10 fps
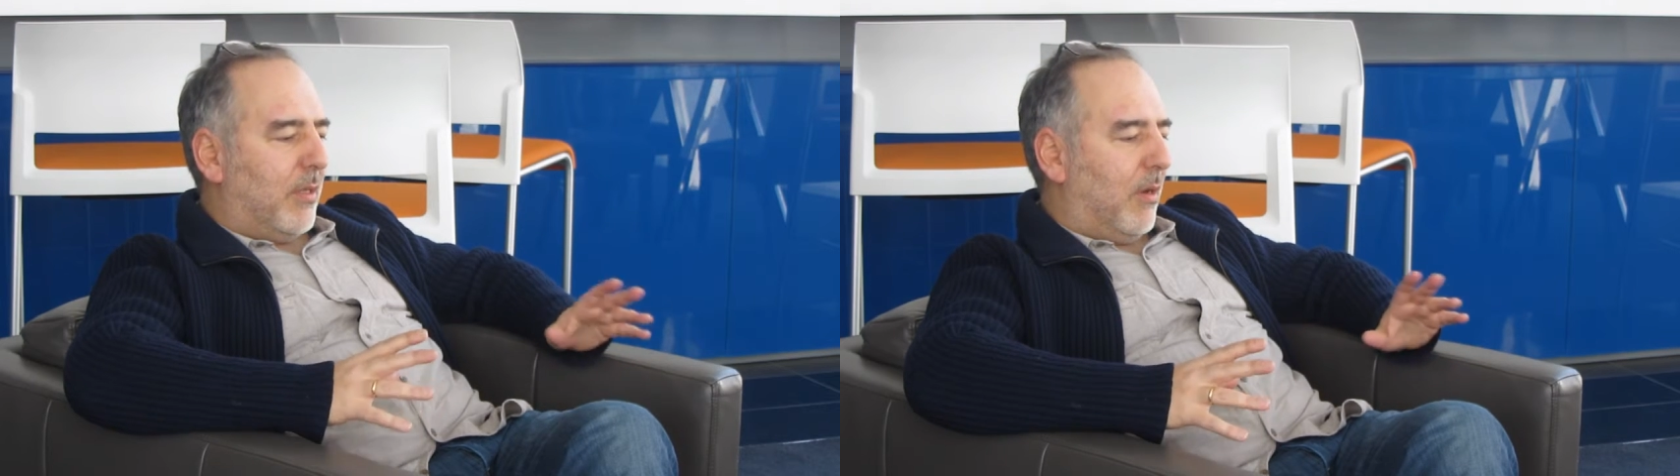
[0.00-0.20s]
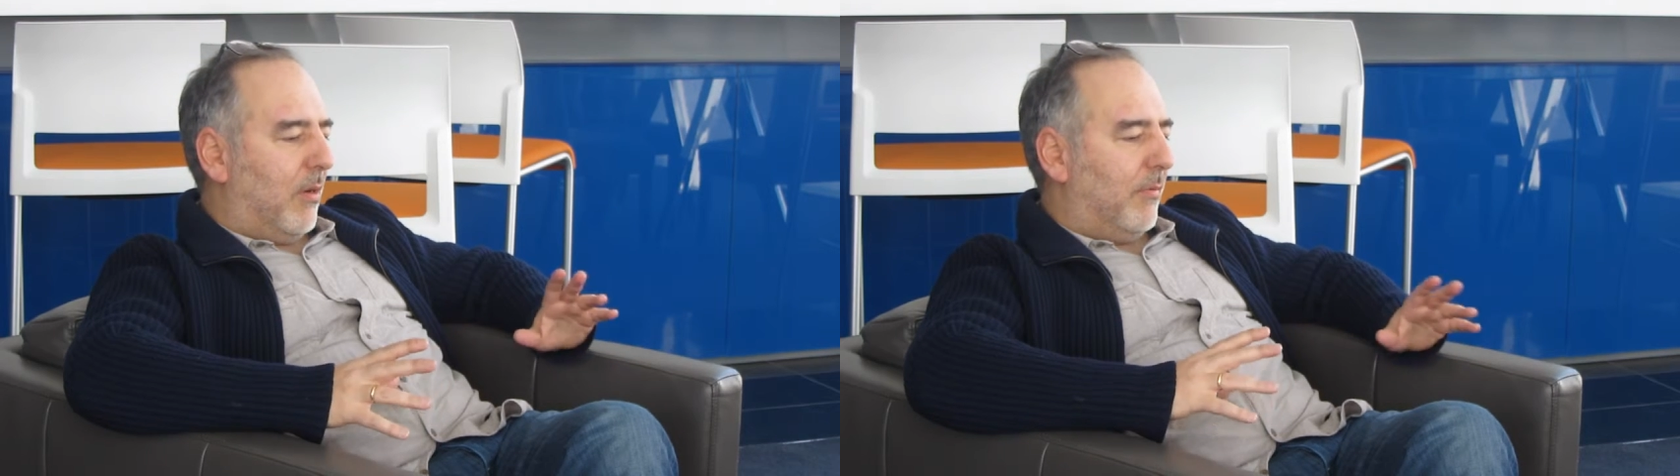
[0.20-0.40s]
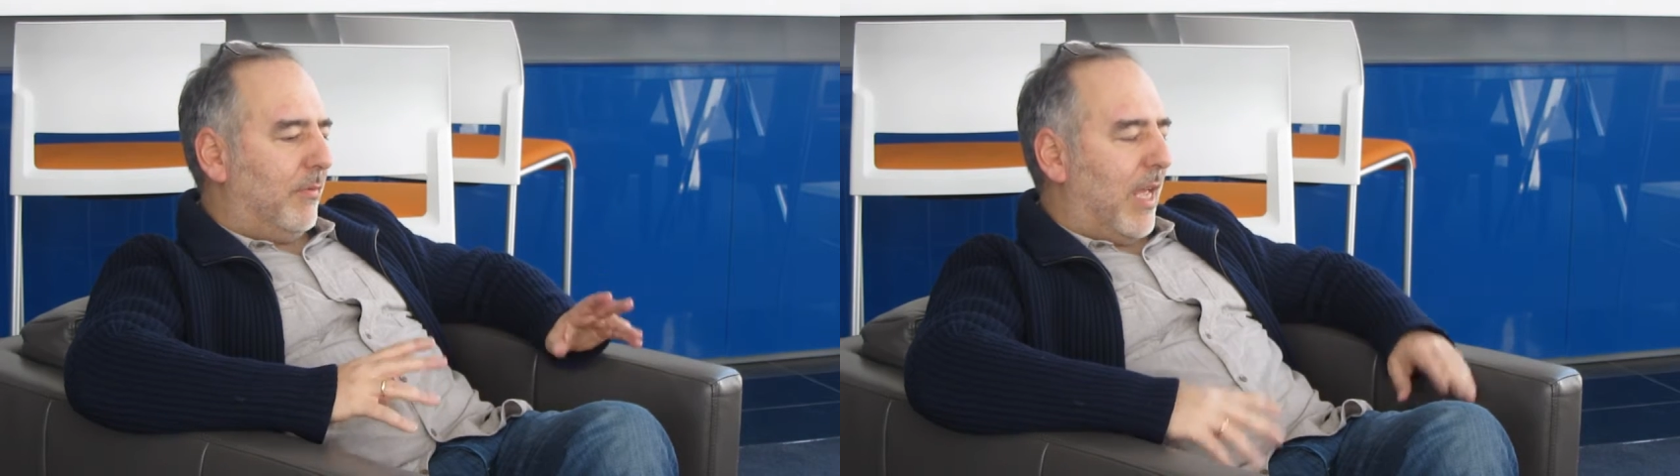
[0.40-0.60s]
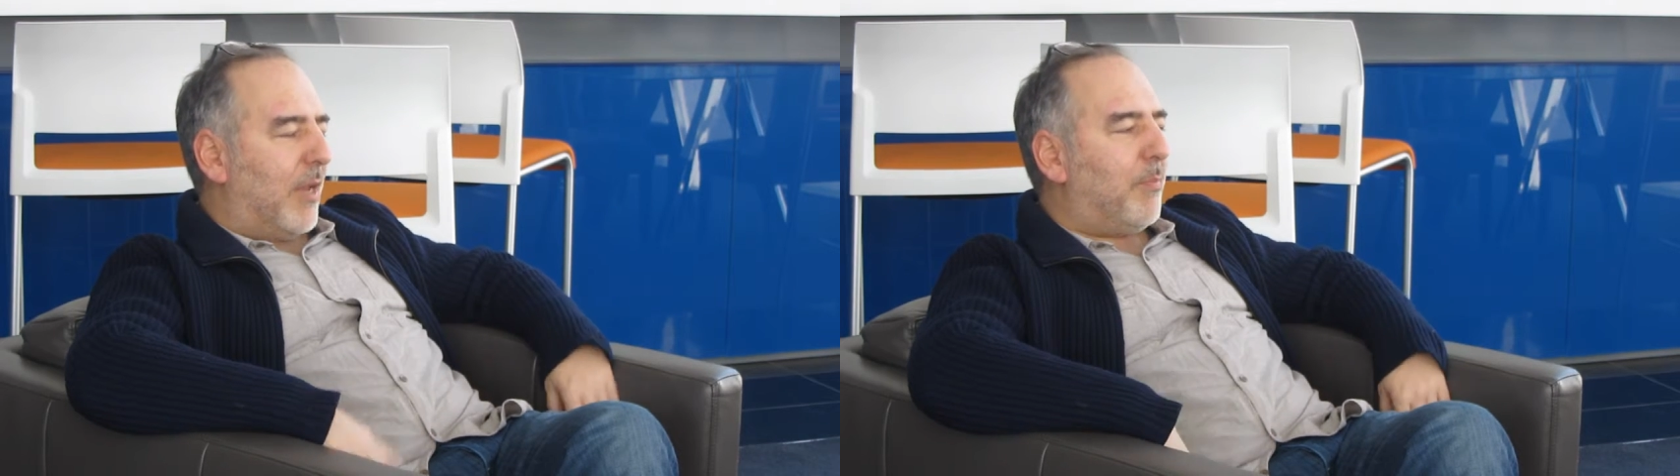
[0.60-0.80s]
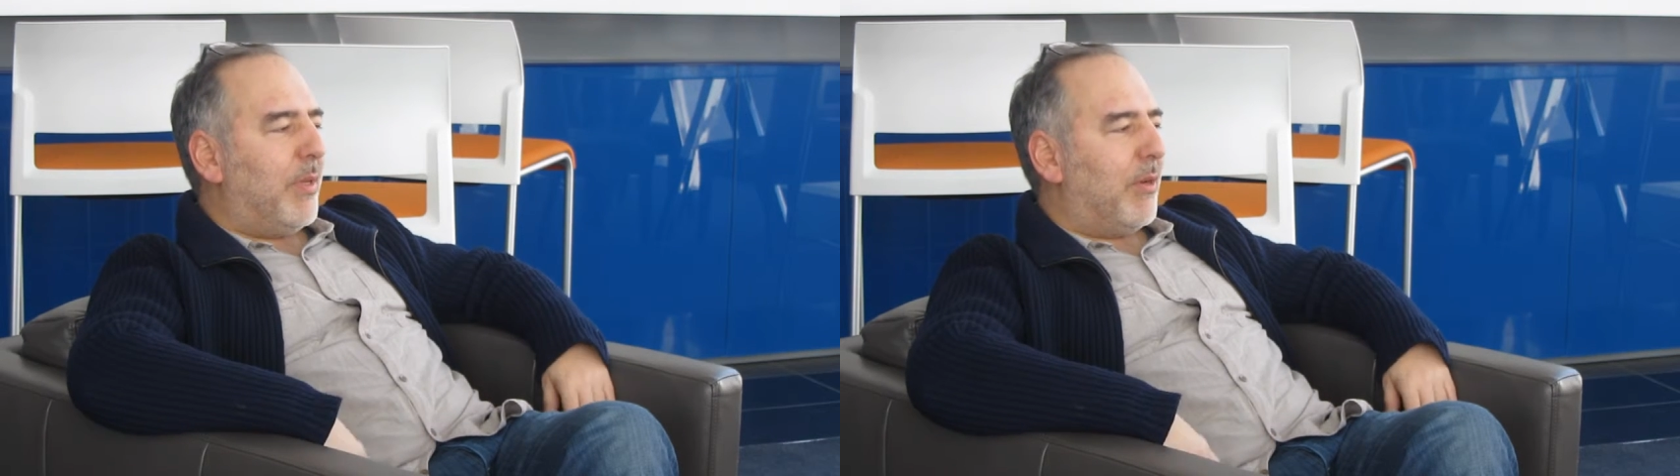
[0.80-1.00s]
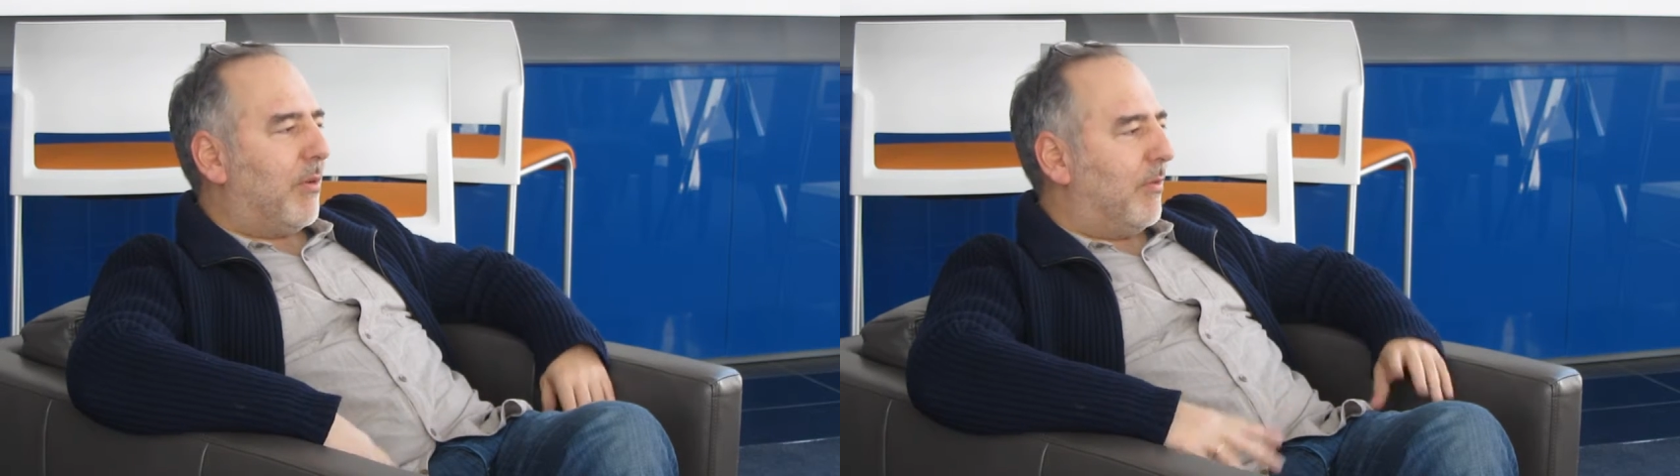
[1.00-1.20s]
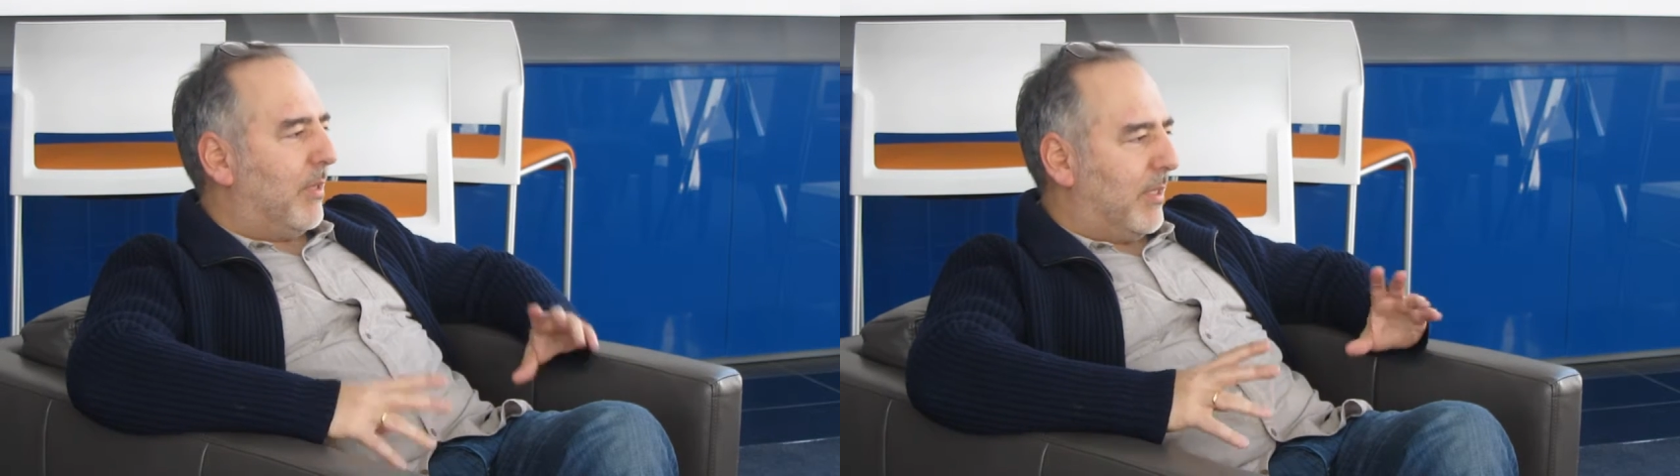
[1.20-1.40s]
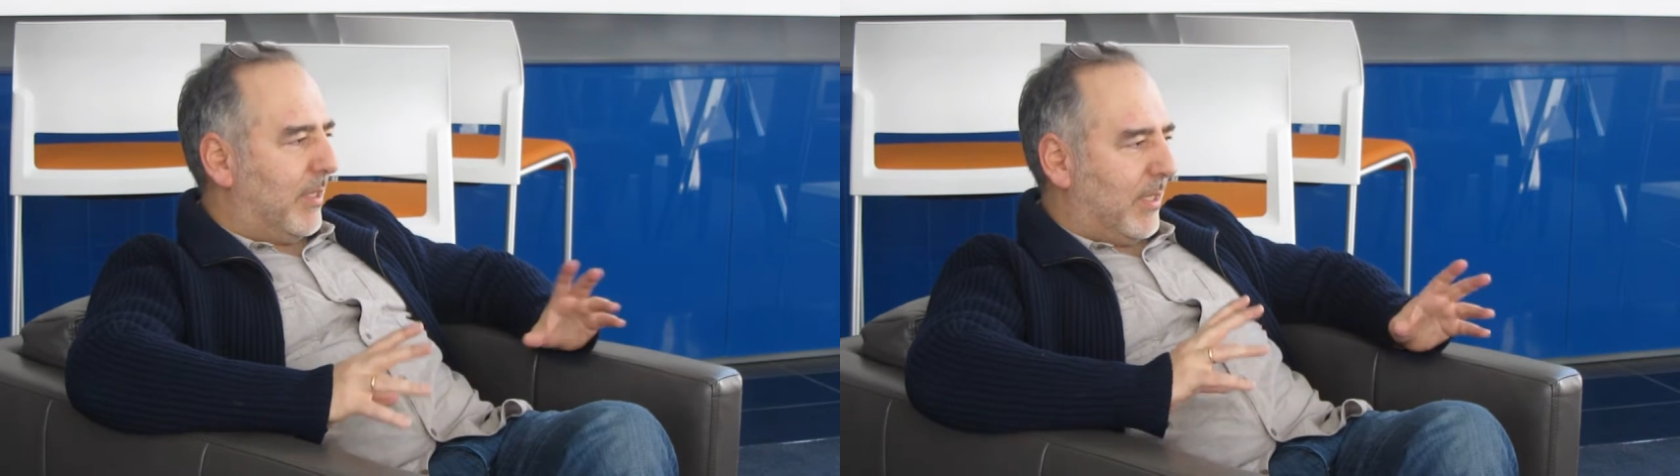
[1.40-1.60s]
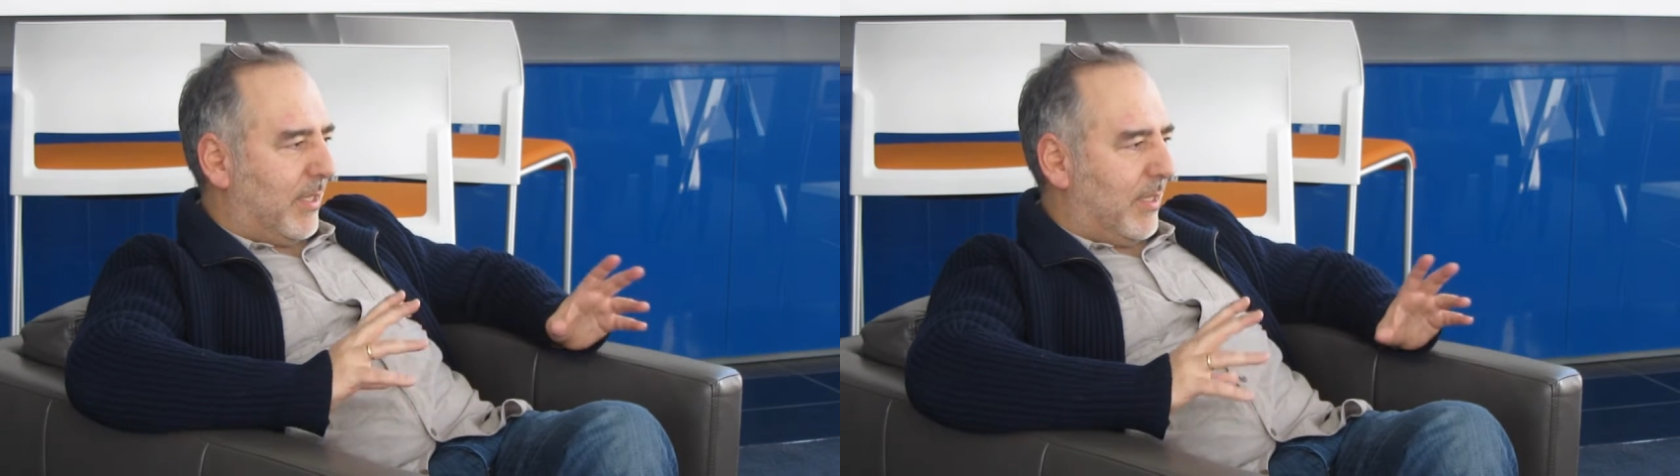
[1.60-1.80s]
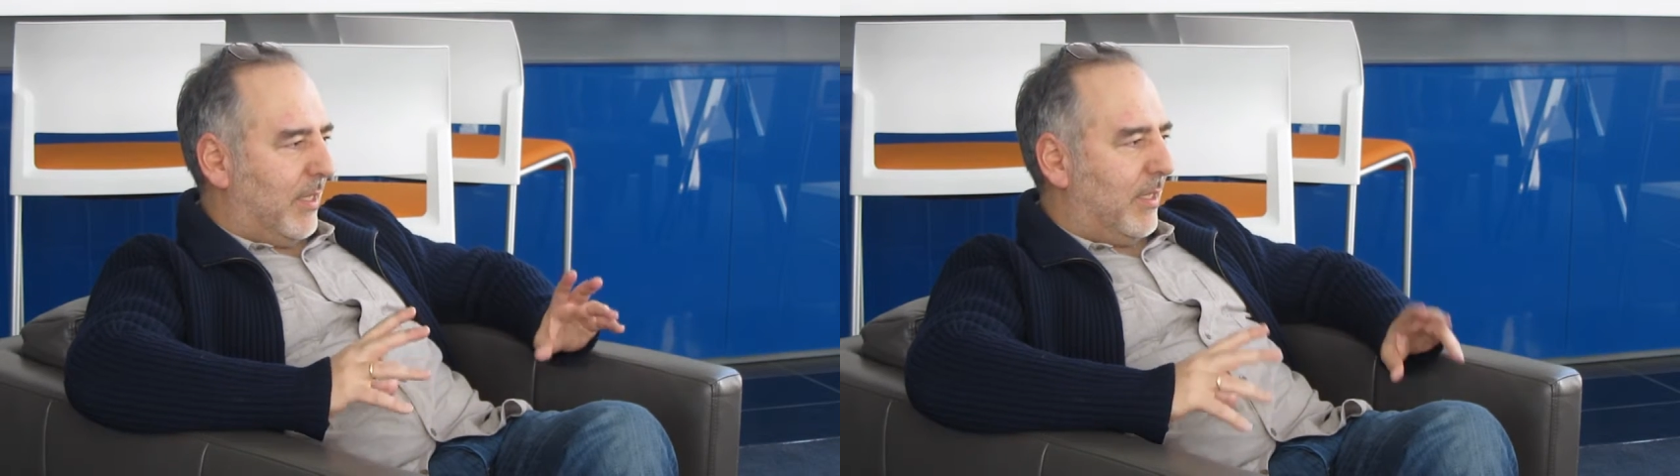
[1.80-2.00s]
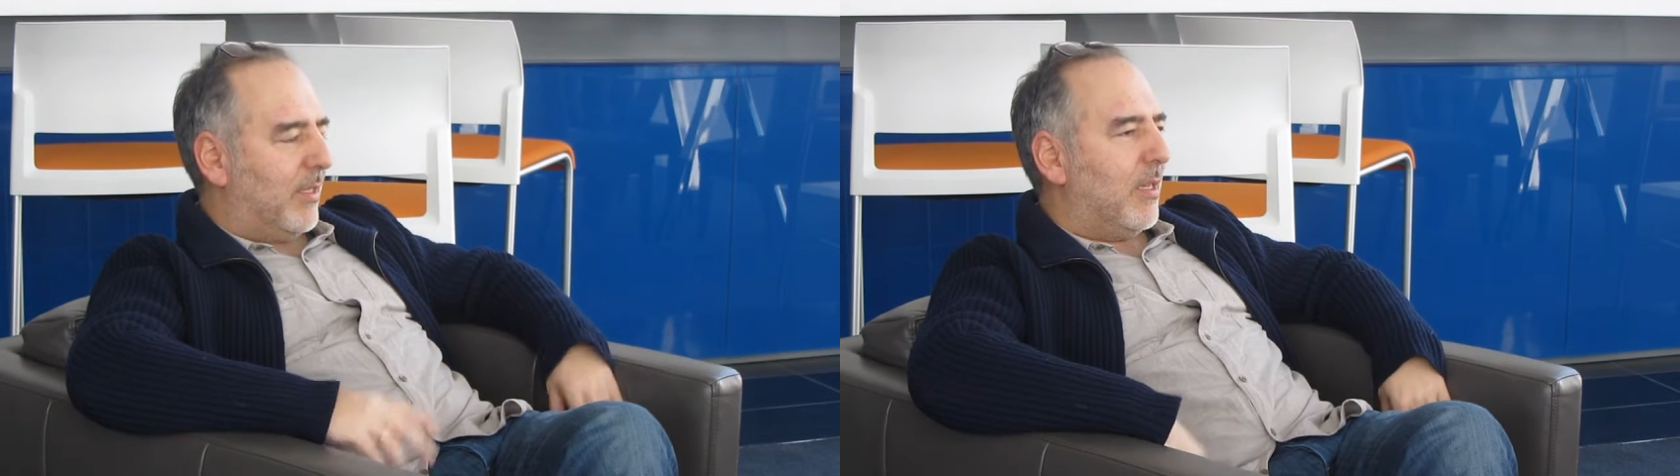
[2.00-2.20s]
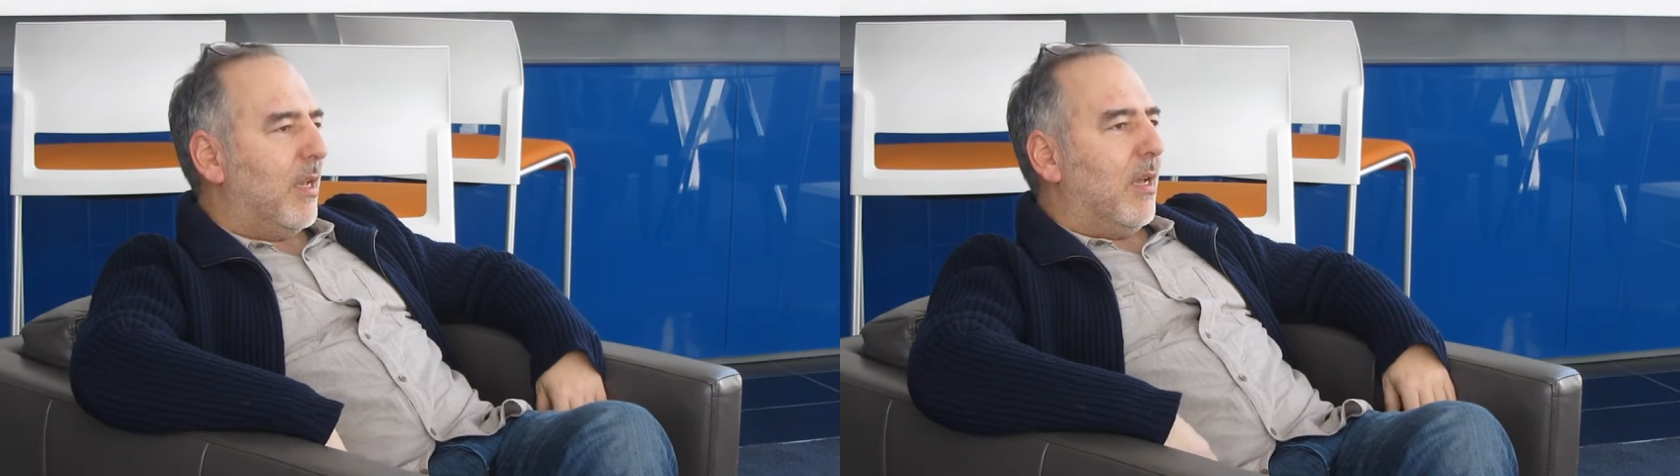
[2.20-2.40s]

of that period, the 60s,